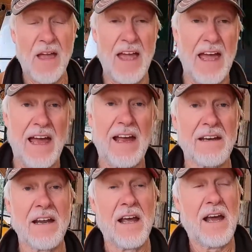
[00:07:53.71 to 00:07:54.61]

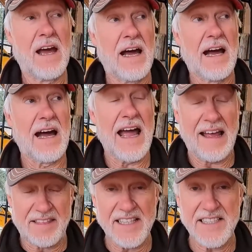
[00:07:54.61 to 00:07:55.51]
and
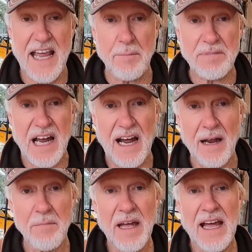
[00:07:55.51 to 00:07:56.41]
at the same
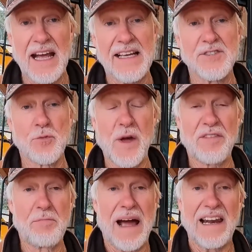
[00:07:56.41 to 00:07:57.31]
time as
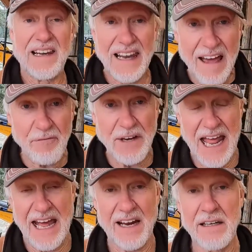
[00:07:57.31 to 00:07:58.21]
with my left
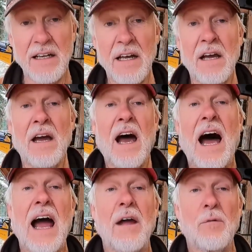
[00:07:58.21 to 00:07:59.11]
hand,
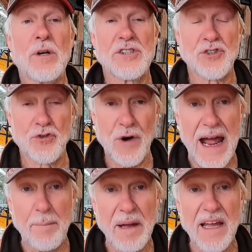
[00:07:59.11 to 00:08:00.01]
I was
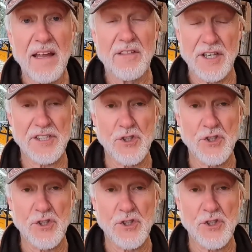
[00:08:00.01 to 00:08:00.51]
grabbing the